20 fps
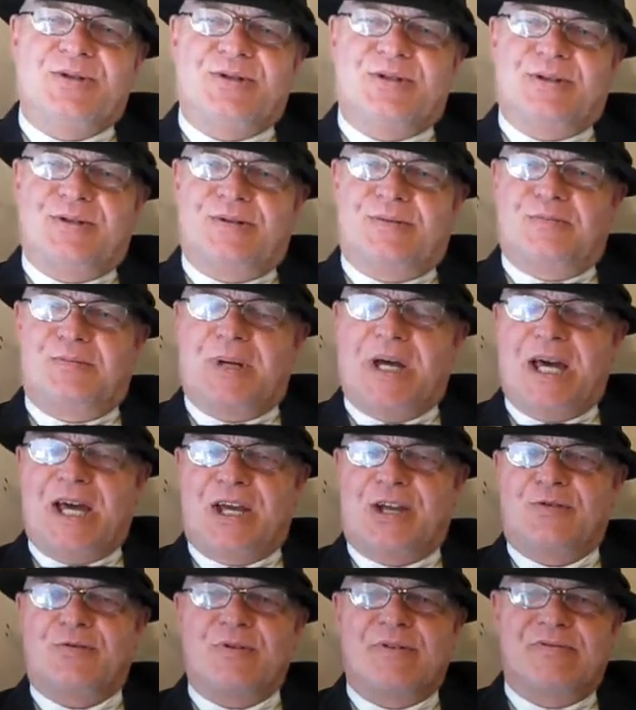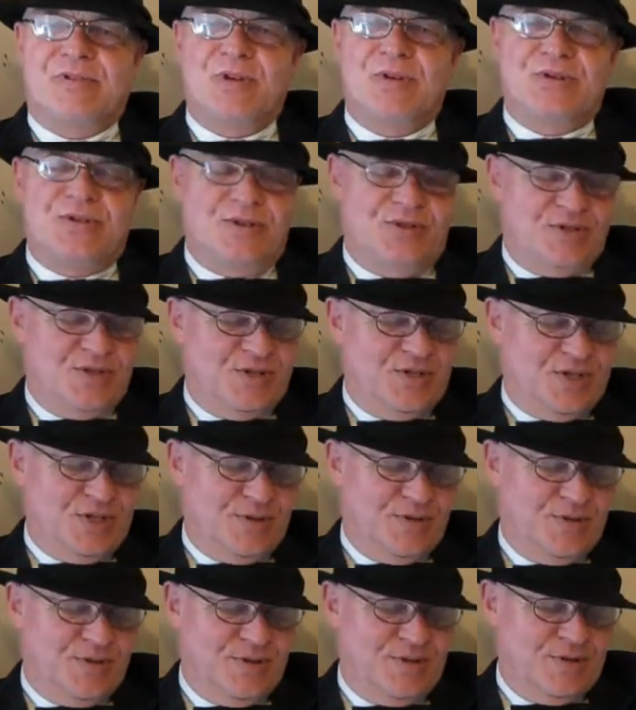and market reverses and so
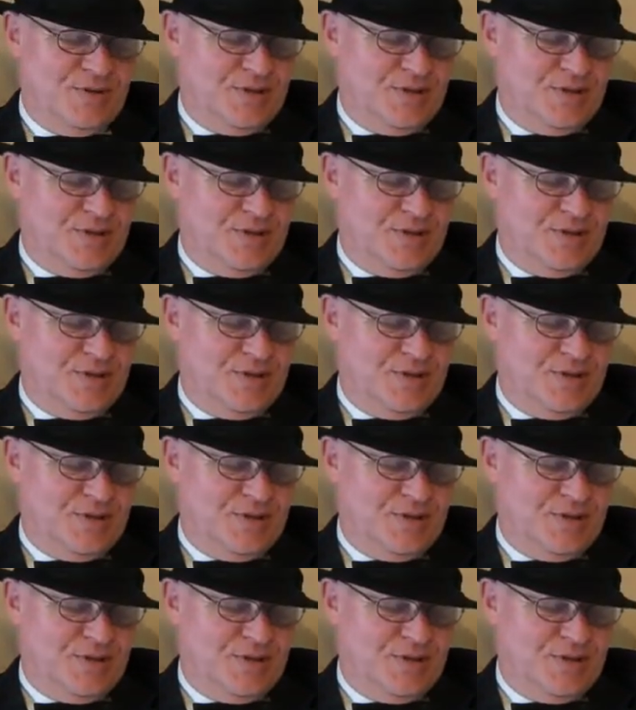on